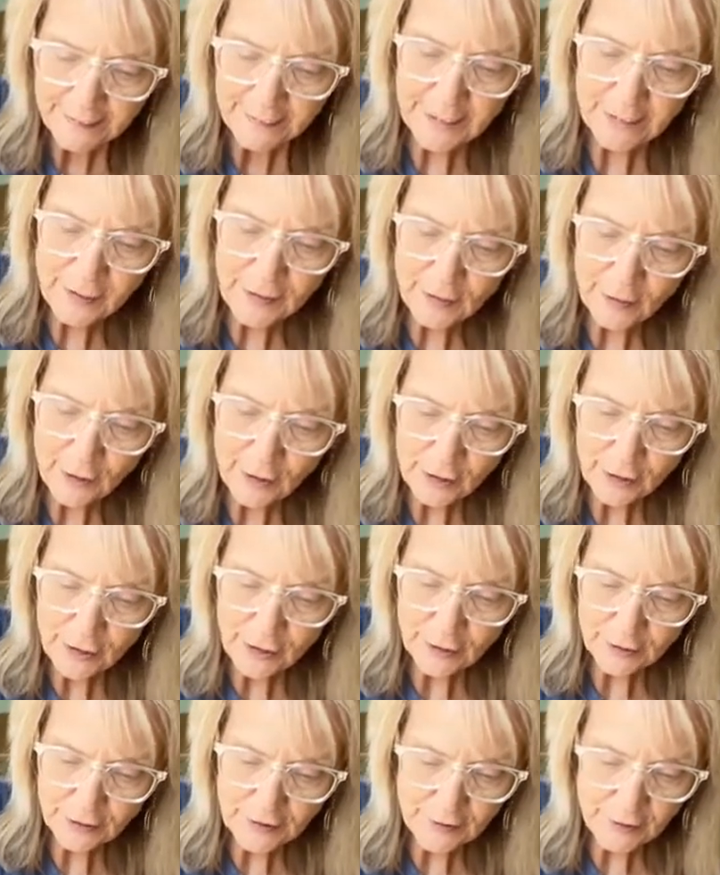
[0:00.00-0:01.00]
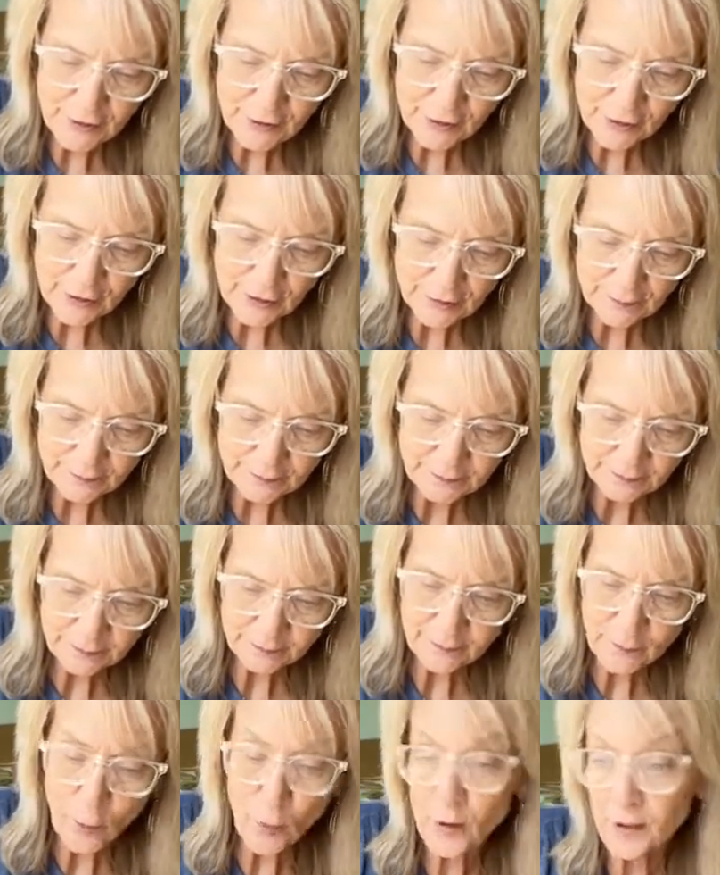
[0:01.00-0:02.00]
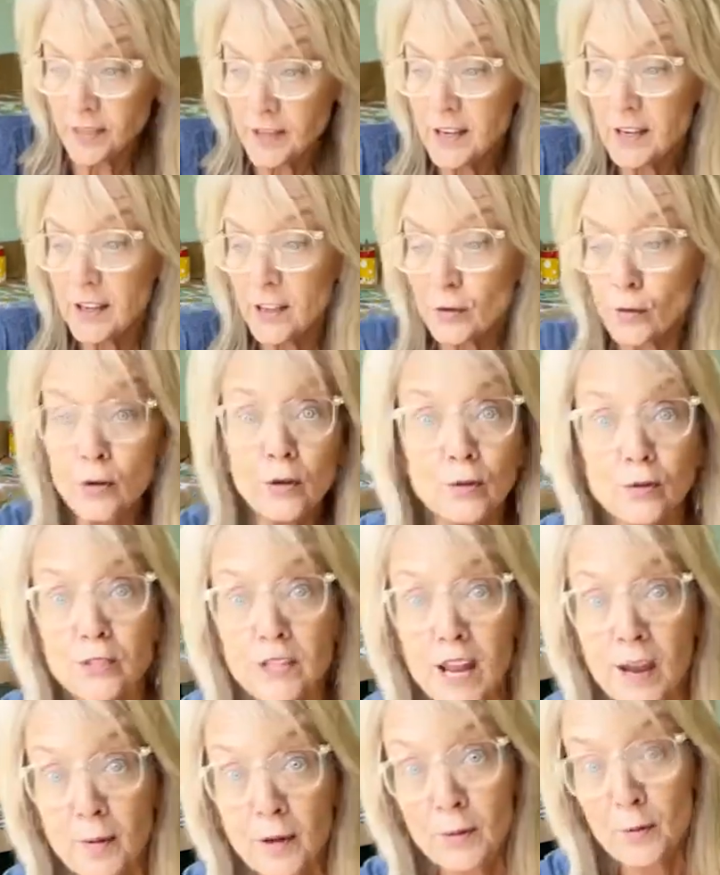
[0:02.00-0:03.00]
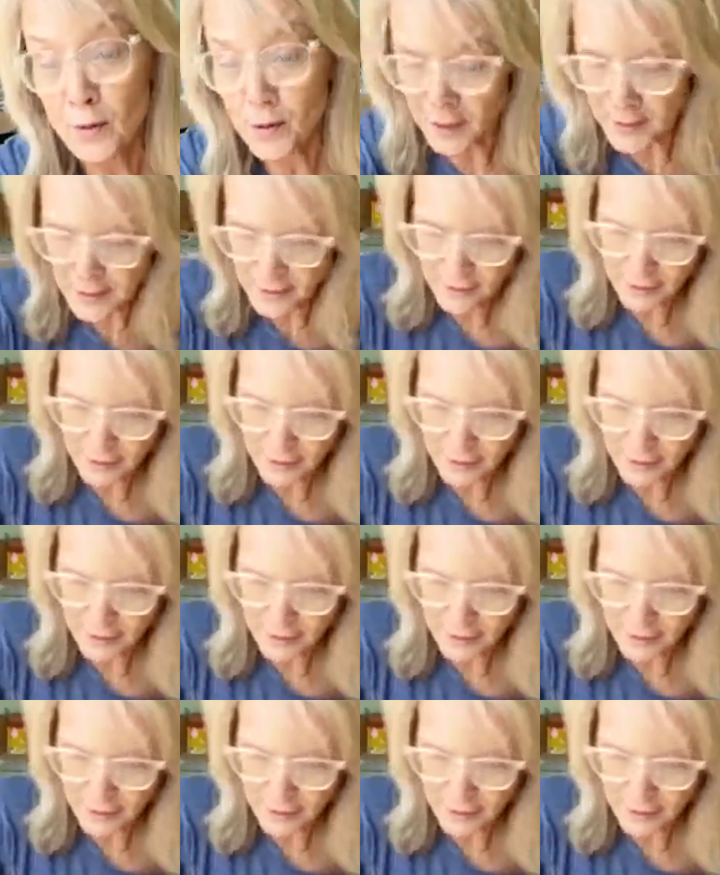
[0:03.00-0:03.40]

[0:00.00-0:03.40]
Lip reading: Live and learn, y'all, live and learn. Or think it through, Tammy, one of